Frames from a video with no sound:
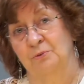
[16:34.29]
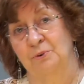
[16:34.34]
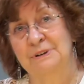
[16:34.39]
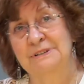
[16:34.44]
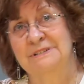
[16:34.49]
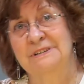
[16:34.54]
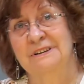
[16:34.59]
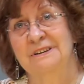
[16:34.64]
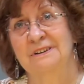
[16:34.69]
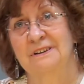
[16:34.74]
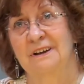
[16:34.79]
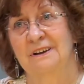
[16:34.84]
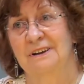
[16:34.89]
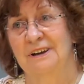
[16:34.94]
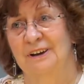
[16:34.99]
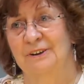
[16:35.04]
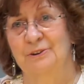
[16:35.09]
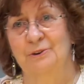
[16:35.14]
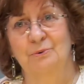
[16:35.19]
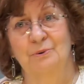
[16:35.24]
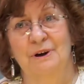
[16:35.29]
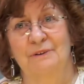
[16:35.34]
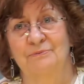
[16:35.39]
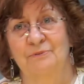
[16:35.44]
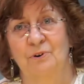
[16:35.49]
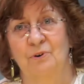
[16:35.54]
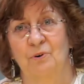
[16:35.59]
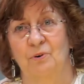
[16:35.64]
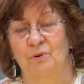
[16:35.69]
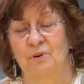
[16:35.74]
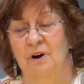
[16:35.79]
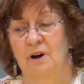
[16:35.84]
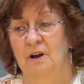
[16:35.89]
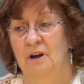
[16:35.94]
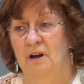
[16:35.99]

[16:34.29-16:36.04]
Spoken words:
we see a UFO,